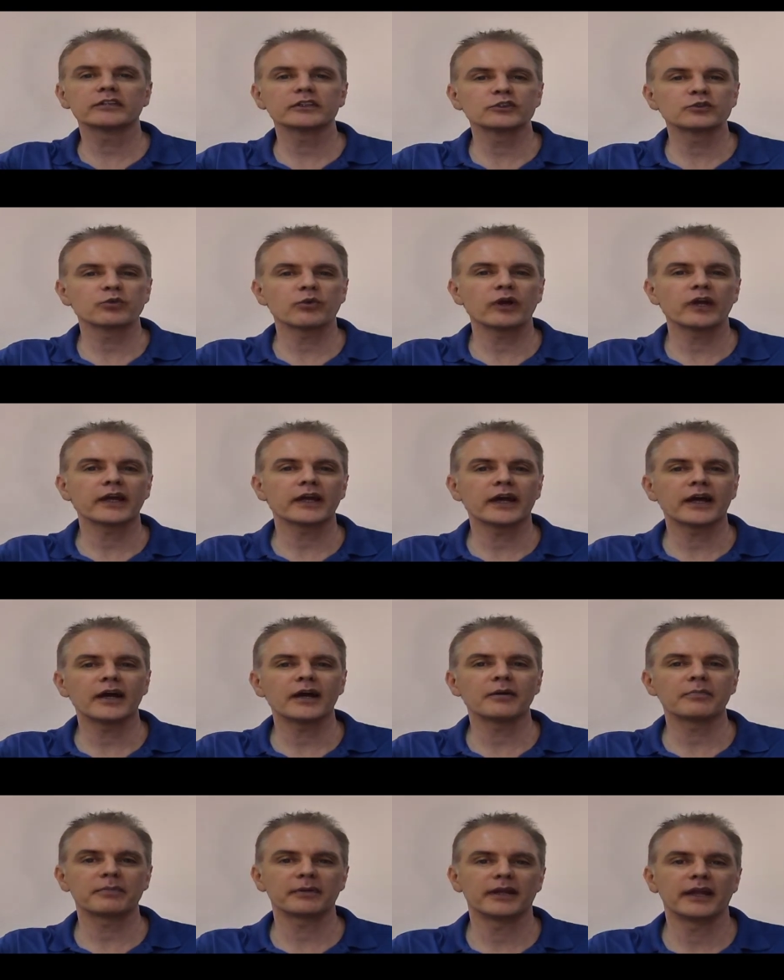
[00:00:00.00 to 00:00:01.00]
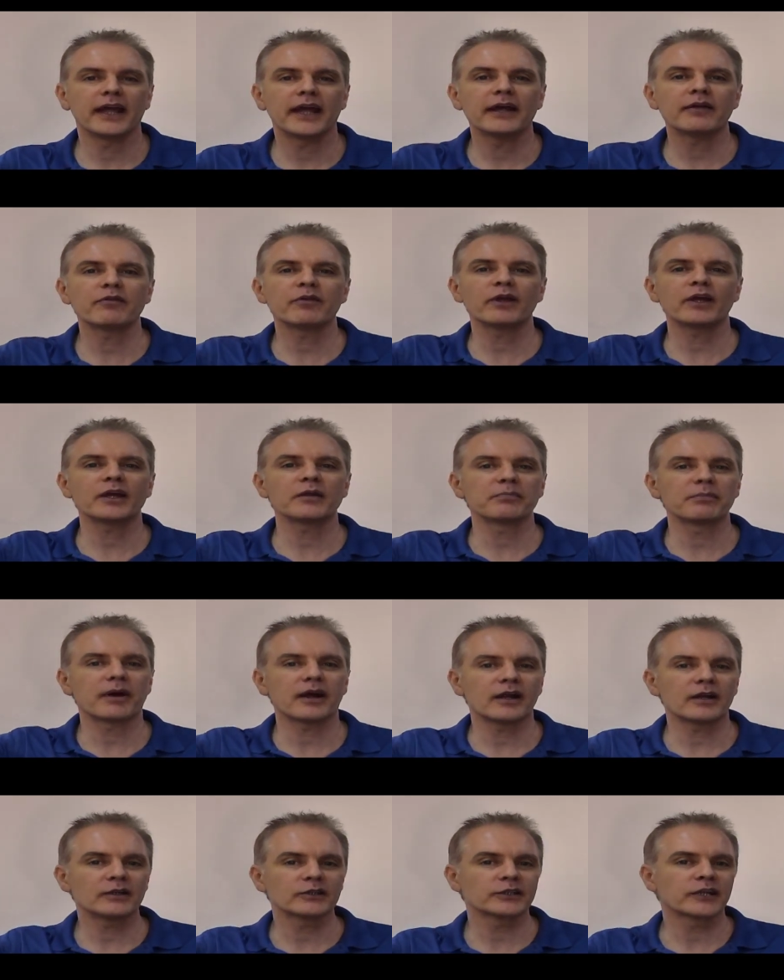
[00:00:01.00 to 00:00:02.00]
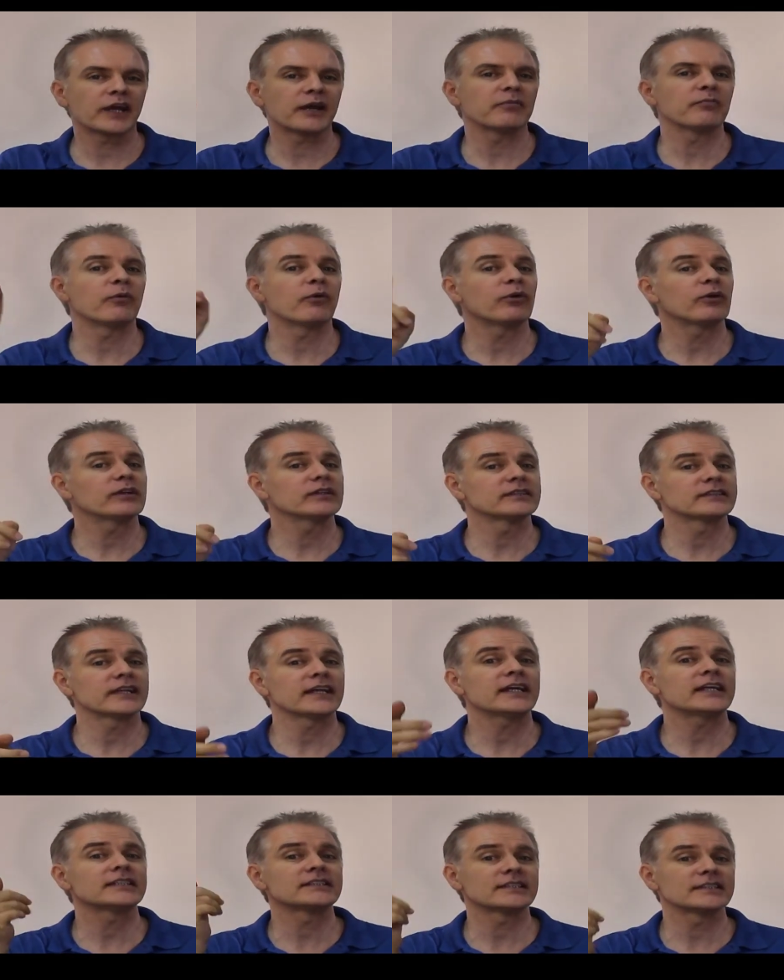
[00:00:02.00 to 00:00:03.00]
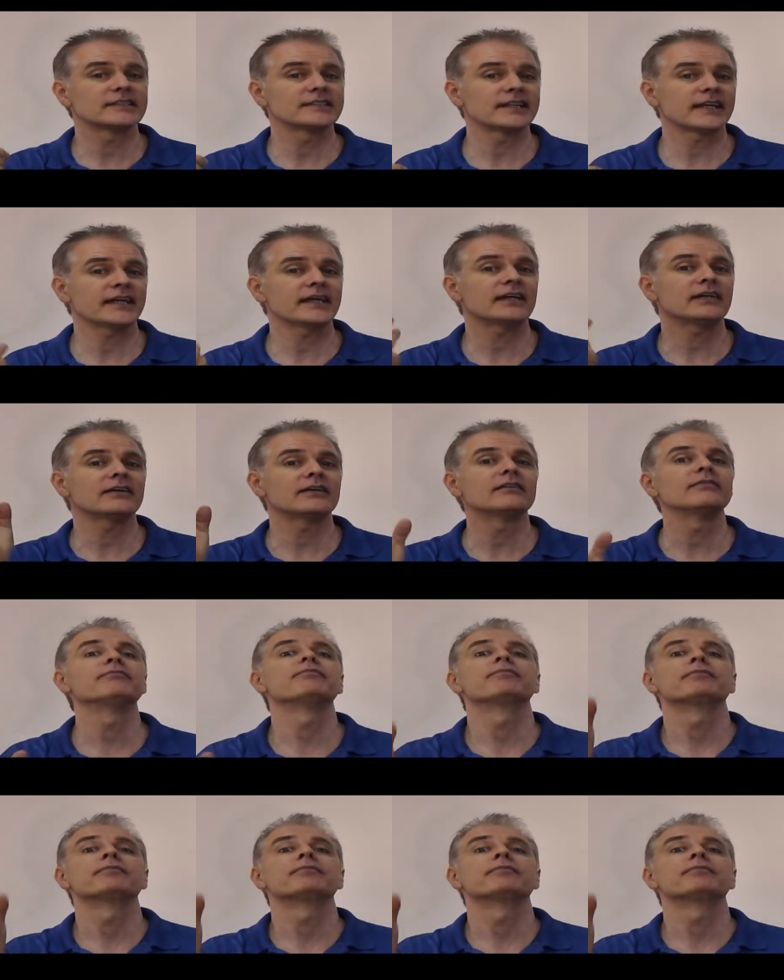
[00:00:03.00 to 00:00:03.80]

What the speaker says: its way up, and every 8 bars got more intense until